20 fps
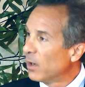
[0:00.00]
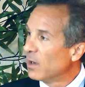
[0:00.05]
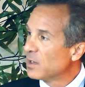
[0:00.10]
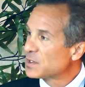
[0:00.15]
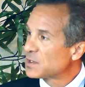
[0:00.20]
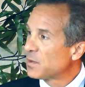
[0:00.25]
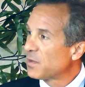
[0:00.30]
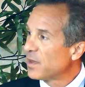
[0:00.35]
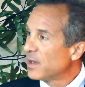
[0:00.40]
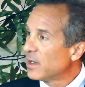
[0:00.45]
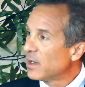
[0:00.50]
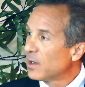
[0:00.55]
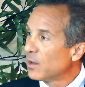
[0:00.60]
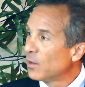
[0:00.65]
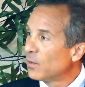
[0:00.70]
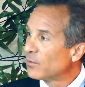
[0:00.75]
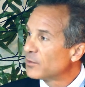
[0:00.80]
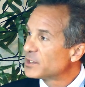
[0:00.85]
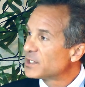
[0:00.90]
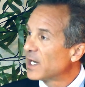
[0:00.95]
also thinking
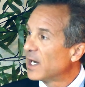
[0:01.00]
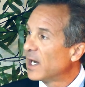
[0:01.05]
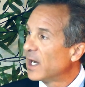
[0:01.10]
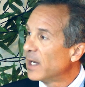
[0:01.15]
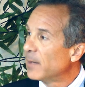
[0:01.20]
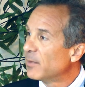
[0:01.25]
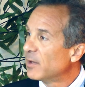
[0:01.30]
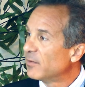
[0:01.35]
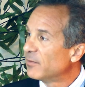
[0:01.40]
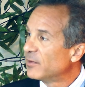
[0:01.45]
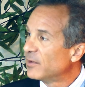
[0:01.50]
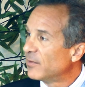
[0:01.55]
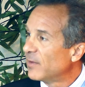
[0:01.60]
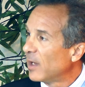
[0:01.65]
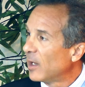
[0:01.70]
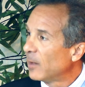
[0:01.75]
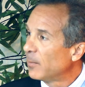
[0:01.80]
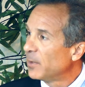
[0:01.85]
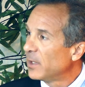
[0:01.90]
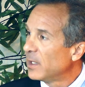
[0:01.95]
over time of
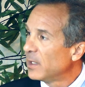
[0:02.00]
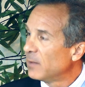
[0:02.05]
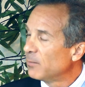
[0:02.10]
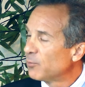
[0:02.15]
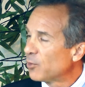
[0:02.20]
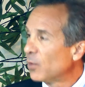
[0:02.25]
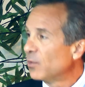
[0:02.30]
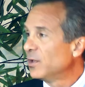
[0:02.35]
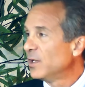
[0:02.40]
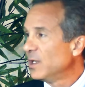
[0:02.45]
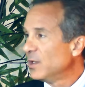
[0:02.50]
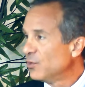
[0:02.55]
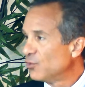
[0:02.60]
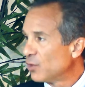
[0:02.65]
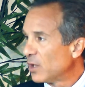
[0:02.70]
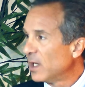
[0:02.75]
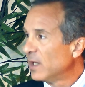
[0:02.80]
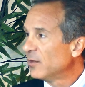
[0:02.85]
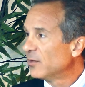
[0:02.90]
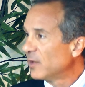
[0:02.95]
developing protein
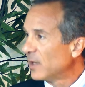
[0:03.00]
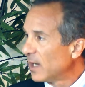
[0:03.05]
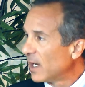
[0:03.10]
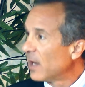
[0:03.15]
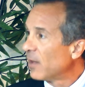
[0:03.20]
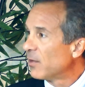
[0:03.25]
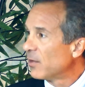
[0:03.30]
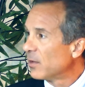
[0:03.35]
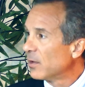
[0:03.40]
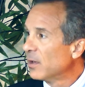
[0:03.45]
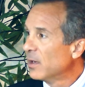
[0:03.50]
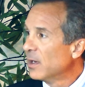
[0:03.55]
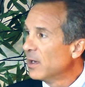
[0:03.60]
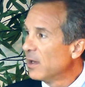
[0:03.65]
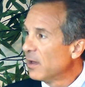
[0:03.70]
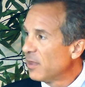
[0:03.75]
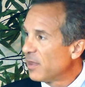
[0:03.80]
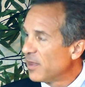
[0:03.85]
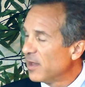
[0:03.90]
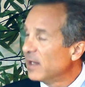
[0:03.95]
drinks and other
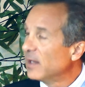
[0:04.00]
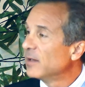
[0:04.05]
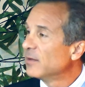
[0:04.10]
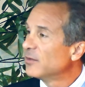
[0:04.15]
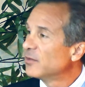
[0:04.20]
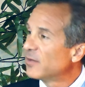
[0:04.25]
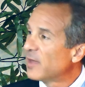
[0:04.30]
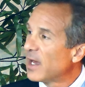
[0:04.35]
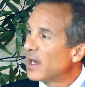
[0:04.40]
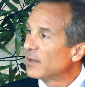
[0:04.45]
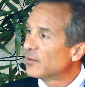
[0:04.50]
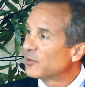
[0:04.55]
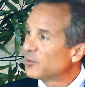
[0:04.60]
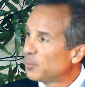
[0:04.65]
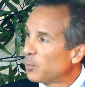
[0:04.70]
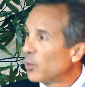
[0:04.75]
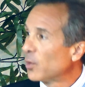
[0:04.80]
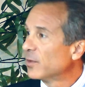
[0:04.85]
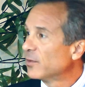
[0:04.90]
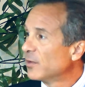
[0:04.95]
things that
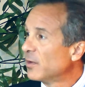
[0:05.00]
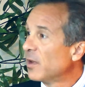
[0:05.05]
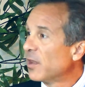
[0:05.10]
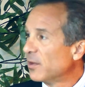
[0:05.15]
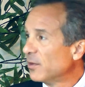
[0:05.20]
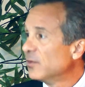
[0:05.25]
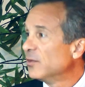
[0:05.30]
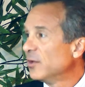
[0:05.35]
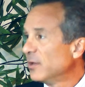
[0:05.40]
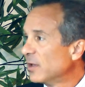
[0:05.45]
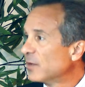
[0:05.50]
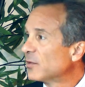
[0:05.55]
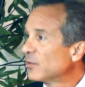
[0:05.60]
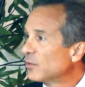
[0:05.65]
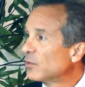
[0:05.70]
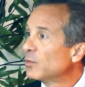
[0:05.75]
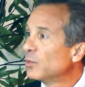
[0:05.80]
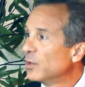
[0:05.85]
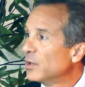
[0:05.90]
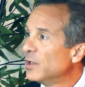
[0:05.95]
sports
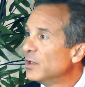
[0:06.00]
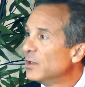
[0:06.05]
enthusiasts would